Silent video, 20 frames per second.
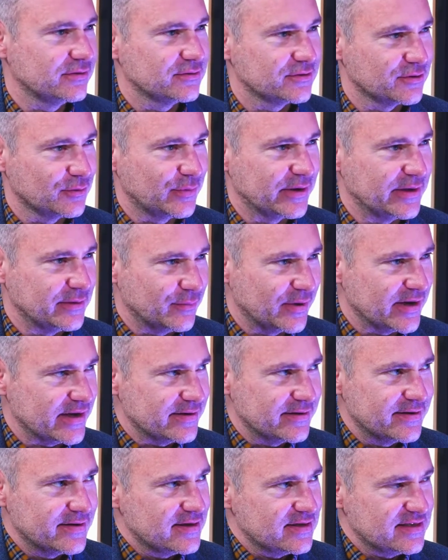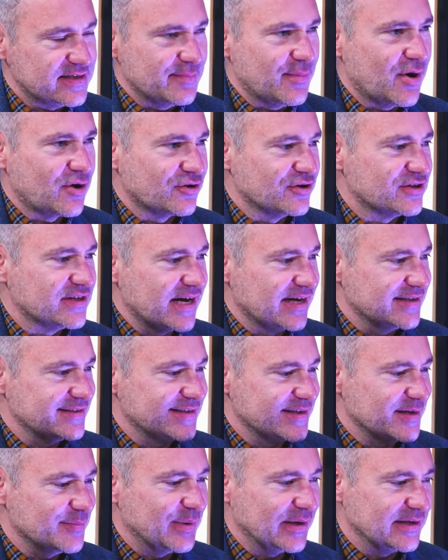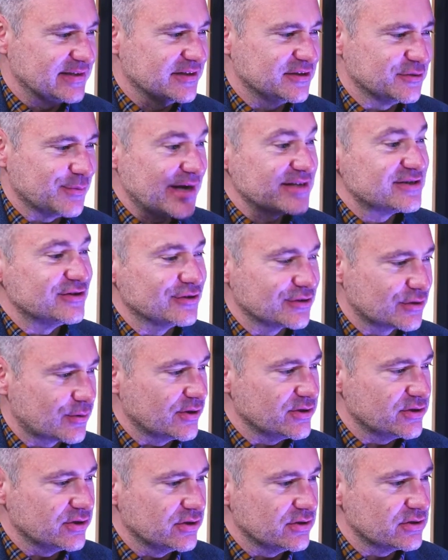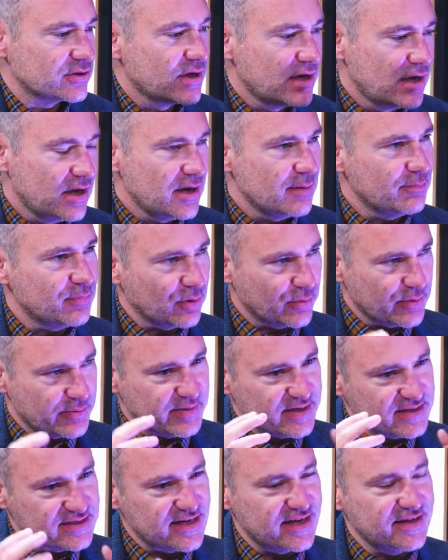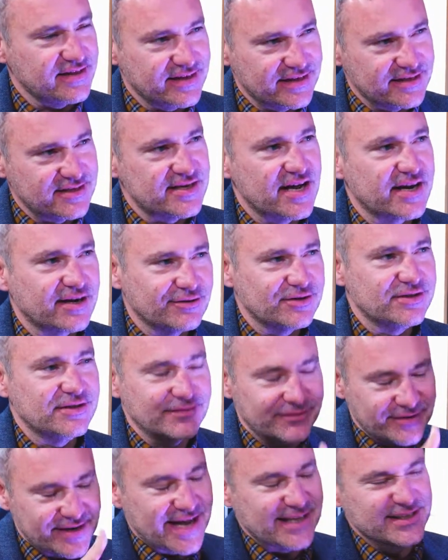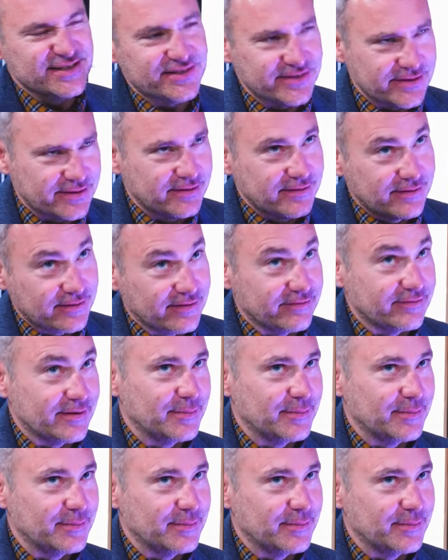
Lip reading: So we democratise the ability to ask those questions, but we maintain the integrity of the answer, if that